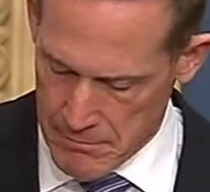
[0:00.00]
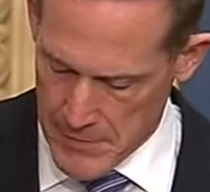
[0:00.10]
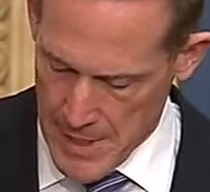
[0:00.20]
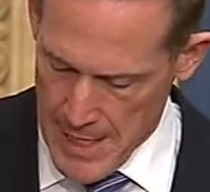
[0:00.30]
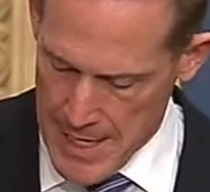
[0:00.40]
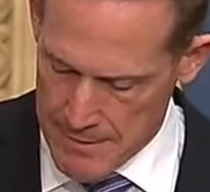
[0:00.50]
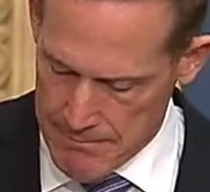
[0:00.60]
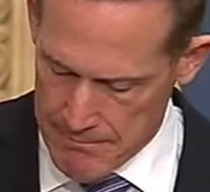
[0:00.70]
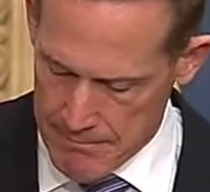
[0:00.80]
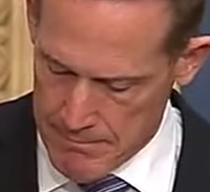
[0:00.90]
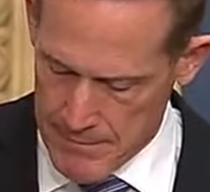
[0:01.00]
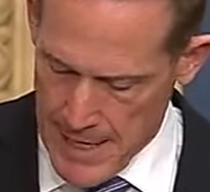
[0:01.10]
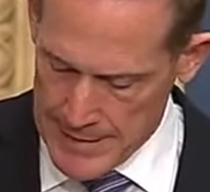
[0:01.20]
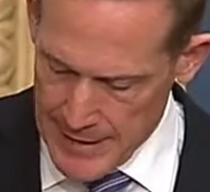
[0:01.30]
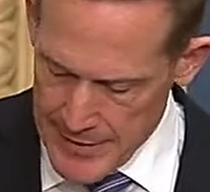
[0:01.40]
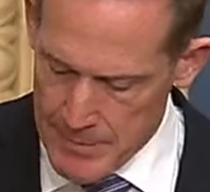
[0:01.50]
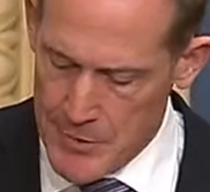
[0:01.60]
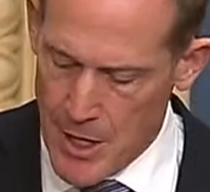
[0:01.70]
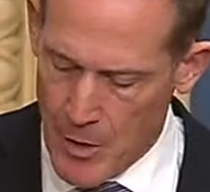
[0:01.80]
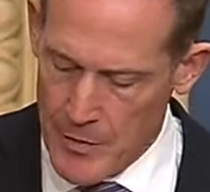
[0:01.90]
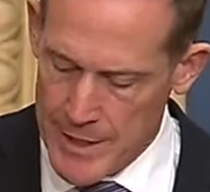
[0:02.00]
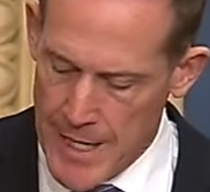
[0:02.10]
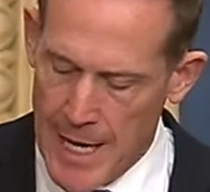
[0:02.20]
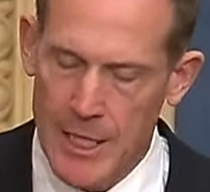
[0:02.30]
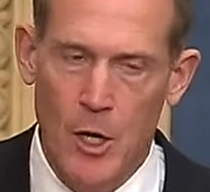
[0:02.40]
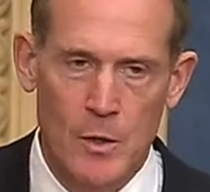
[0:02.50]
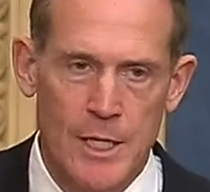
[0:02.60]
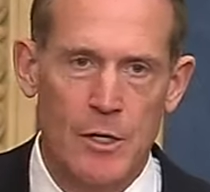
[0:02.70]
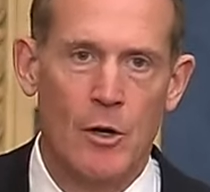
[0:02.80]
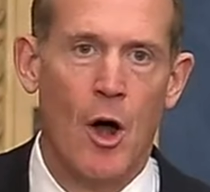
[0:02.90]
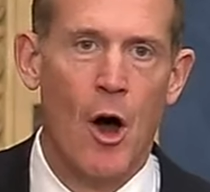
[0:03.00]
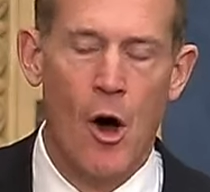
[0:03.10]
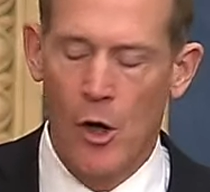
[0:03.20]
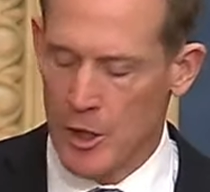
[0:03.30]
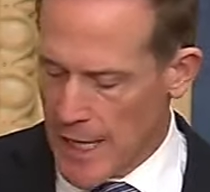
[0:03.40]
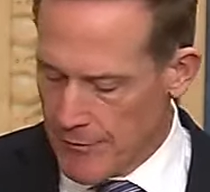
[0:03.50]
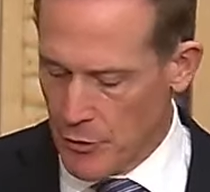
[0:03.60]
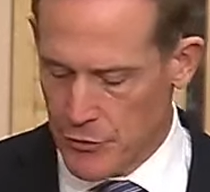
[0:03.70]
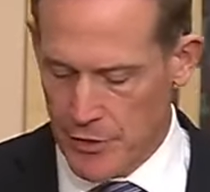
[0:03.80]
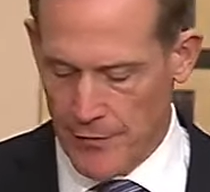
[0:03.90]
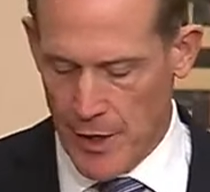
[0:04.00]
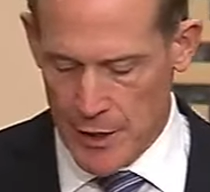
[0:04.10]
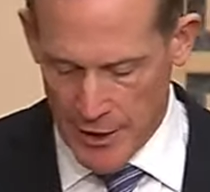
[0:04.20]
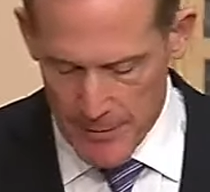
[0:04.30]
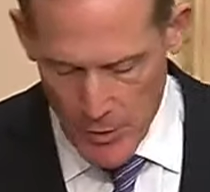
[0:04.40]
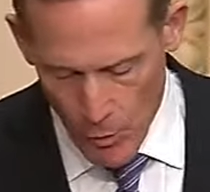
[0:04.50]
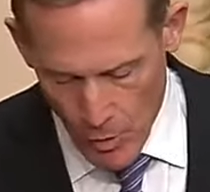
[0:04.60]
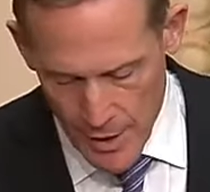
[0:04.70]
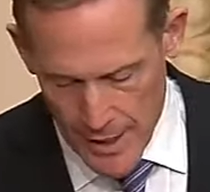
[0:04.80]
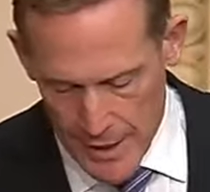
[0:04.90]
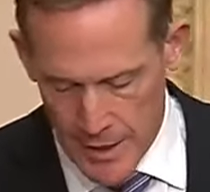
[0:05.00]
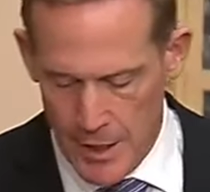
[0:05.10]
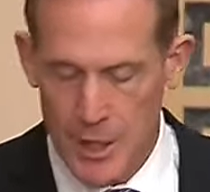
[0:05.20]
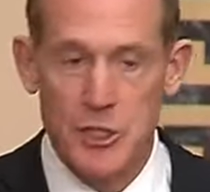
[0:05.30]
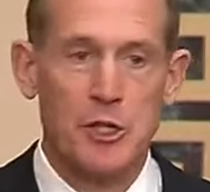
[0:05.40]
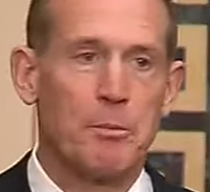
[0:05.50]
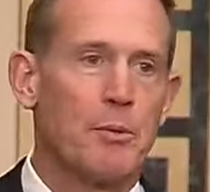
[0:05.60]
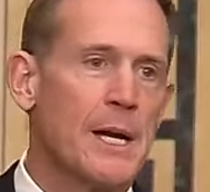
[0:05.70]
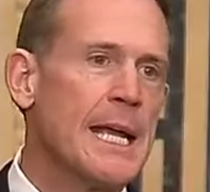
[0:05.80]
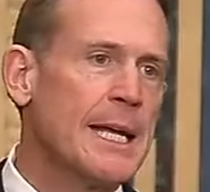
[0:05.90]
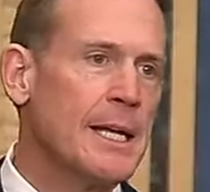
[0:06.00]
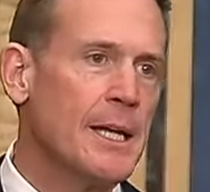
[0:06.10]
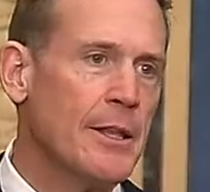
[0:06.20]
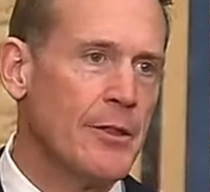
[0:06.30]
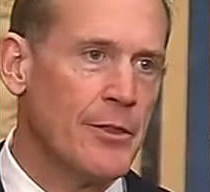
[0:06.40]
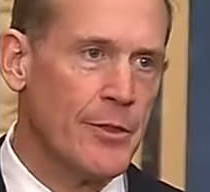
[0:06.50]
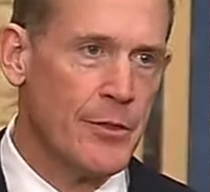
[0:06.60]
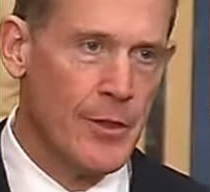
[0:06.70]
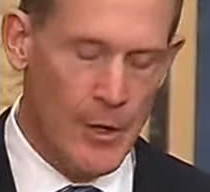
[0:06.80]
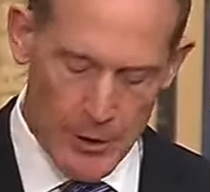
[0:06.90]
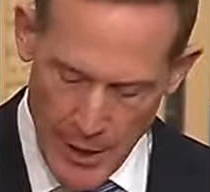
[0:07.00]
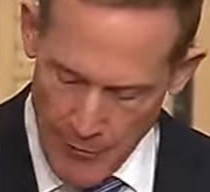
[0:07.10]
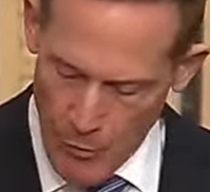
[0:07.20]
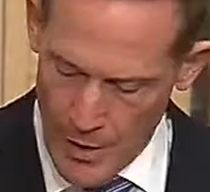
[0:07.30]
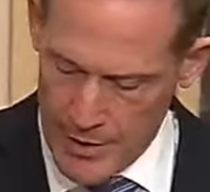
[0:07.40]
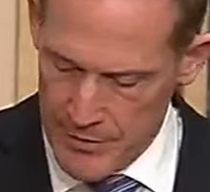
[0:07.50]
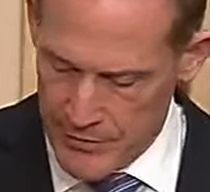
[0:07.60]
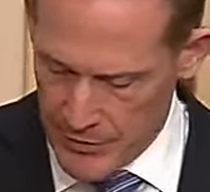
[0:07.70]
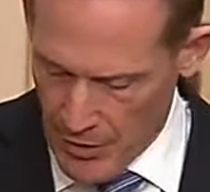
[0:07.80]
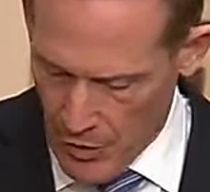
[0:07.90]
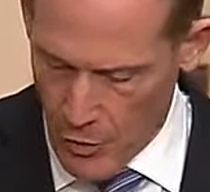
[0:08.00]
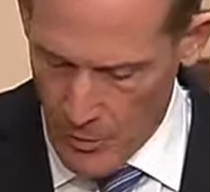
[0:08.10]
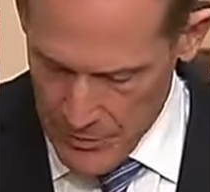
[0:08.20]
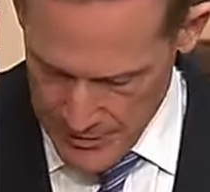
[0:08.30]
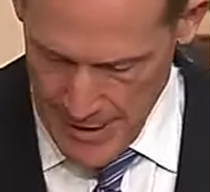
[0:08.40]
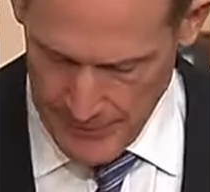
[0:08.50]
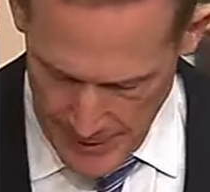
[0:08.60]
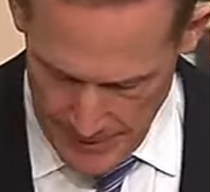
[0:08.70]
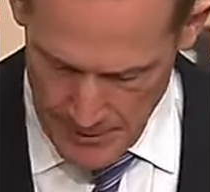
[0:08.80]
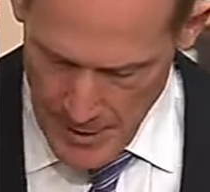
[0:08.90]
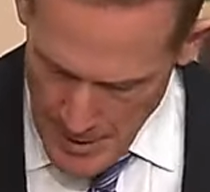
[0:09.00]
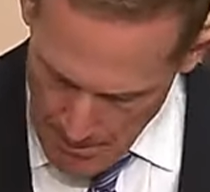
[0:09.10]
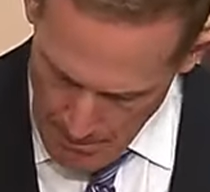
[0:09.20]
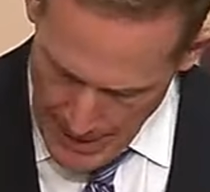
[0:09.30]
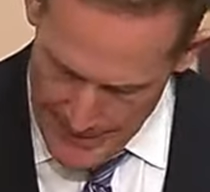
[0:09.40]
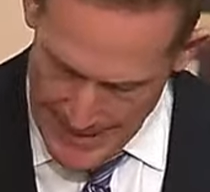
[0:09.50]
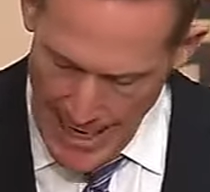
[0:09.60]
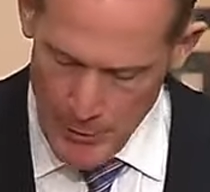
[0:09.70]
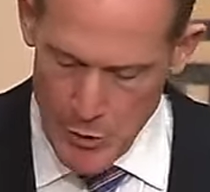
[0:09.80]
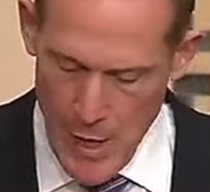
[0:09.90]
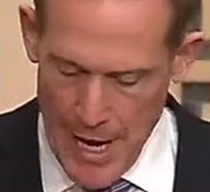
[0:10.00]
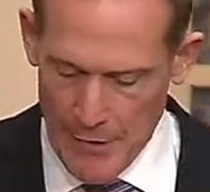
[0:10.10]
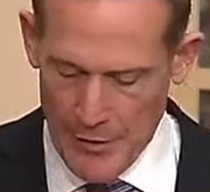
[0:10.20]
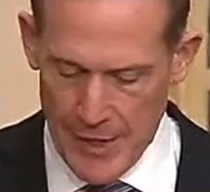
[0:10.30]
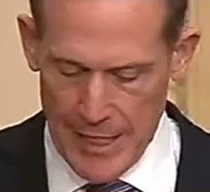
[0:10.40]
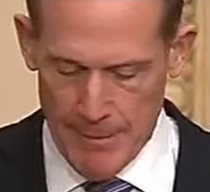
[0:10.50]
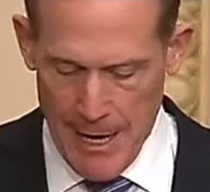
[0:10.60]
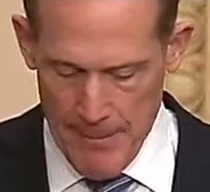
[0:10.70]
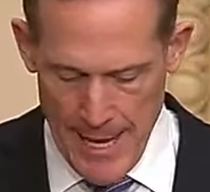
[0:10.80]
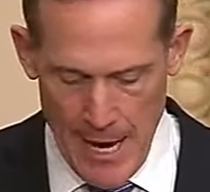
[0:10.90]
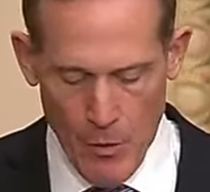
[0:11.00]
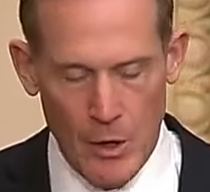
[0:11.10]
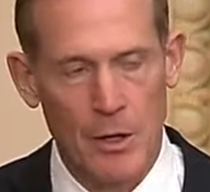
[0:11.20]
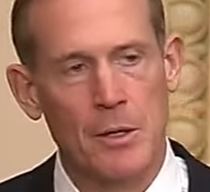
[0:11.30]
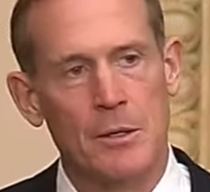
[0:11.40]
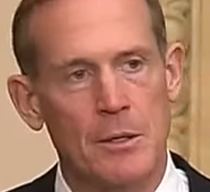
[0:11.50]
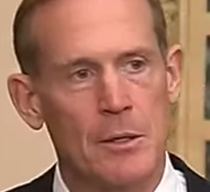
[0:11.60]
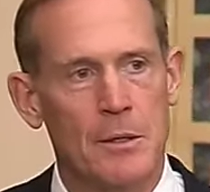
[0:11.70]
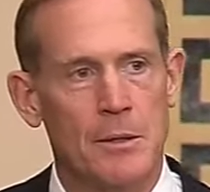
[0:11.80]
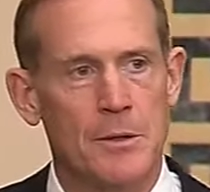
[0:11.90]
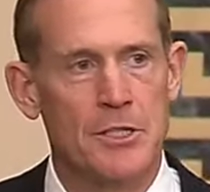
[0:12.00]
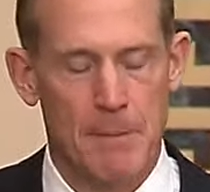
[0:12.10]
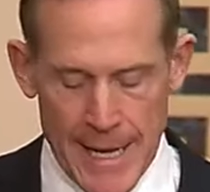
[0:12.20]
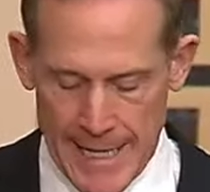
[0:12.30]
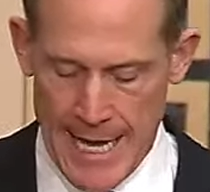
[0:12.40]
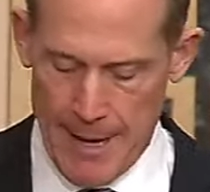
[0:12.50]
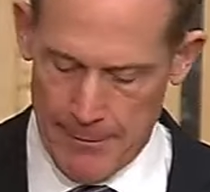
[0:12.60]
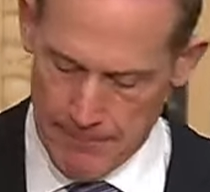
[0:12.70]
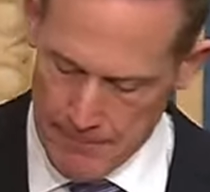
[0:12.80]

And I let them know that not only are all levels of our government working to bring their loved ones home safely, but that I would do everything in my power to make it happen.